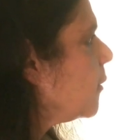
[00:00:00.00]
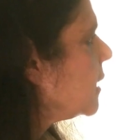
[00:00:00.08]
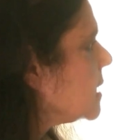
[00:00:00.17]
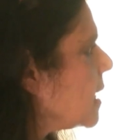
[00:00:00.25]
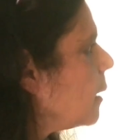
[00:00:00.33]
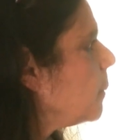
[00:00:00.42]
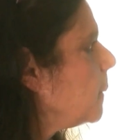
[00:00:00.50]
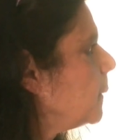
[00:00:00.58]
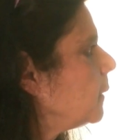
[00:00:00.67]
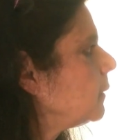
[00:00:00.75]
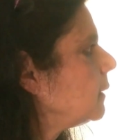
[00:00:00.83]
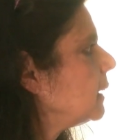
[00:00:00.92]
for
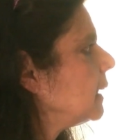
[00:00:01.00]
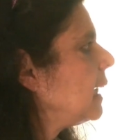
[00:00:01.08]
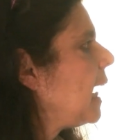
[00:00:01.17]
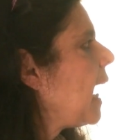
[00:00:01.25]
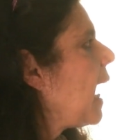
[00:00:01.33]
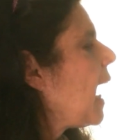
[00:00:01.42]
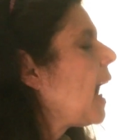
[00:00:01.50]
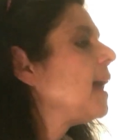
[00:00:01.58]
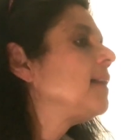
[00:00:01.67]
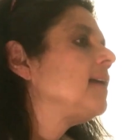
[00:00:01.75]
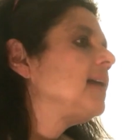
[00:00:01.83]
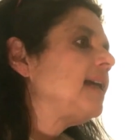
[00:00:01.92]
example,
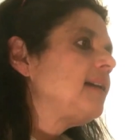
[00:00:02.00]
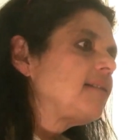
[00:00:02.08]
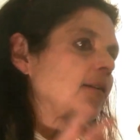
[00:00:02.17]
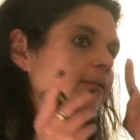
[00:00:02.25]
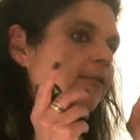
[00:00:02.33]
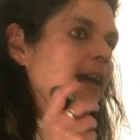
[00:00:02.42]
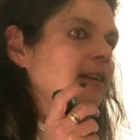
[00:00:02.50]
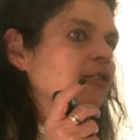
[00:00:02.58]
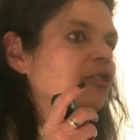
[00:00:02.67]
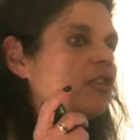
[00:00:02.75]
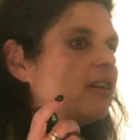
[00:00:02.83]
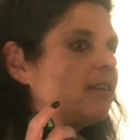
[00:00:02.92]
and that
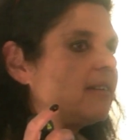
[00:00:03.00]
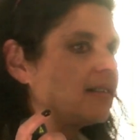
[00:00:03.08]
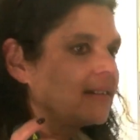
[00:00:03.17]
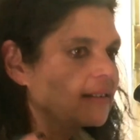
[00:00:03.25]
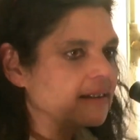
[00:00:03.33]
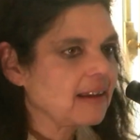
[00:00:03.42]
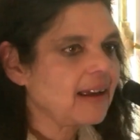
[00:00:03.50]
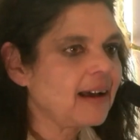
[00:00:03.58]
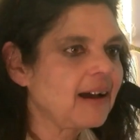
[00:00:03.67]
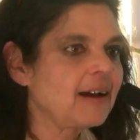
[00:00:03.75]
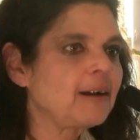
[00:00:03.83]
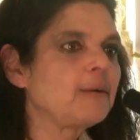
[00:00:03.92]
interventions
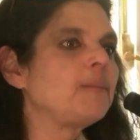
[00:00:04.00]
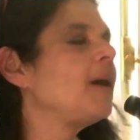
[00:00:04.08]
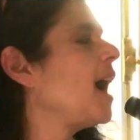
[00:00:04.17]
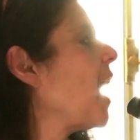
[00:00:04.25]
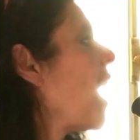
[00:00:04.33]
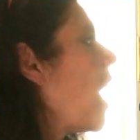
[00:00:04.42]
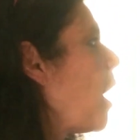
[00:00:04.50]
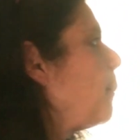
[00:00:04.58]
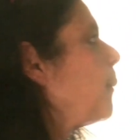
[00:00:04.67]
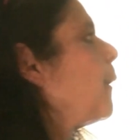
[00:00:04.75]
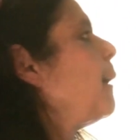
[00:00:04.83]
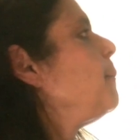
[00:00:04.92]

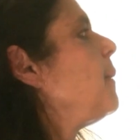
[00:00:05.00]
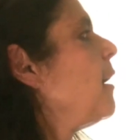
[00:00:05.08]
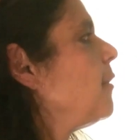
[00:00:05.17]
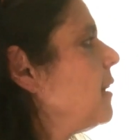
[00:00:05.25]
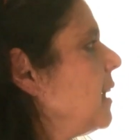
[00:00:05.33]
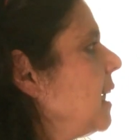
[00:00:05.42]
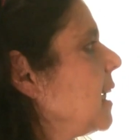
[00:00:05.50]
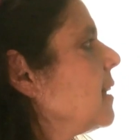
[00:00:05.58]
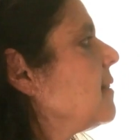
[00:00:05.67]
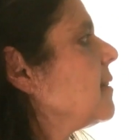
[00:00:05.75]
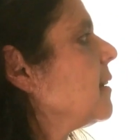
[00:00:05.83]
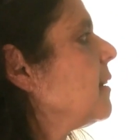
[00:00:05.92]
are primarily
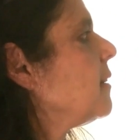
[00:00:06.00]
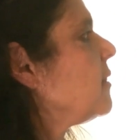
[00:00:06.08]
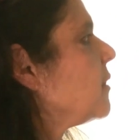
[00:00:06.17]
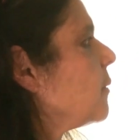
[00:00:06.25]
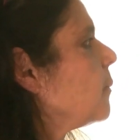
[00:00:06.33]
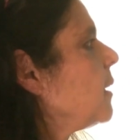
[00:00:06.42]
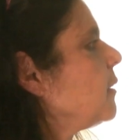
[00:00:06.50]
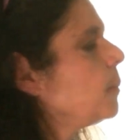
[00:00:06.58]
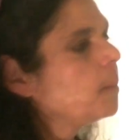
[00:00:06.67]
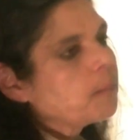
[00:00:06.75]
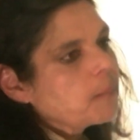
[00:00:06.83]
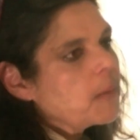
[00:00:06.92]
concerned
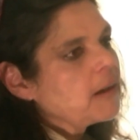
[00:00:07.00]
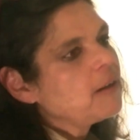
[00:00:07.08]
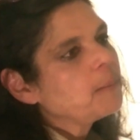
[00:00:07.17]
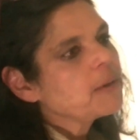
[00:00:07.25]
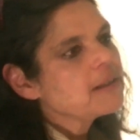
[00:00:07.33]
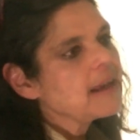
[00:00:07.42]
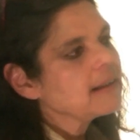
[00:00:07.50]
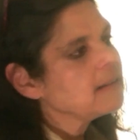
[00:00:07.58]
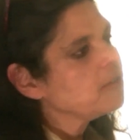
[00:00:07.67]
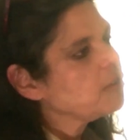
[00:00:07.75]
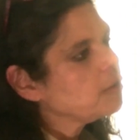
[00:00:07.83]
with protecting